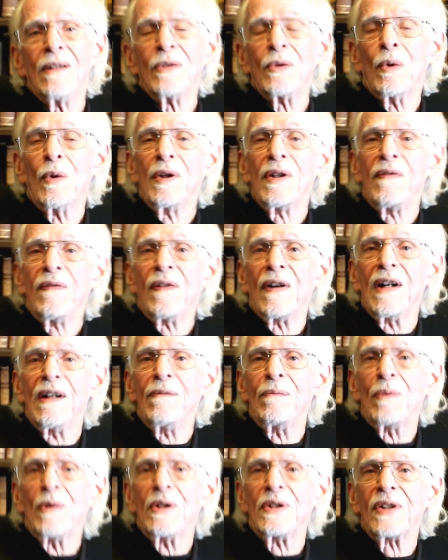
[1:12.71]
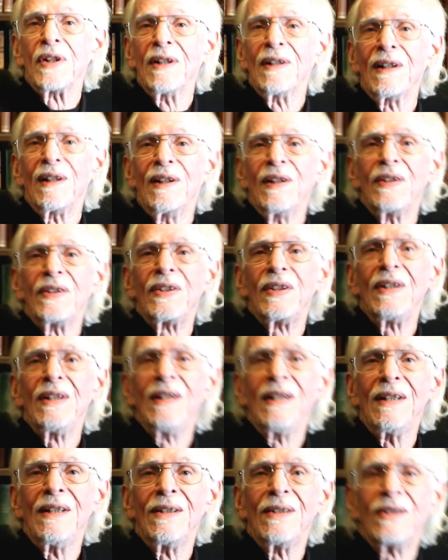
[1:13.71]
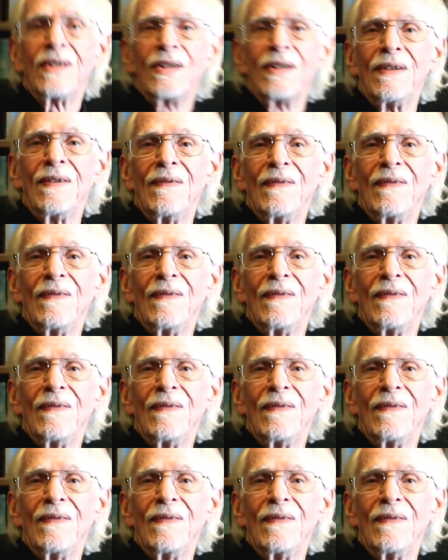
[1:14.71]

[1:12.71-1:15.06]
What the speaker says: 25% of the scenes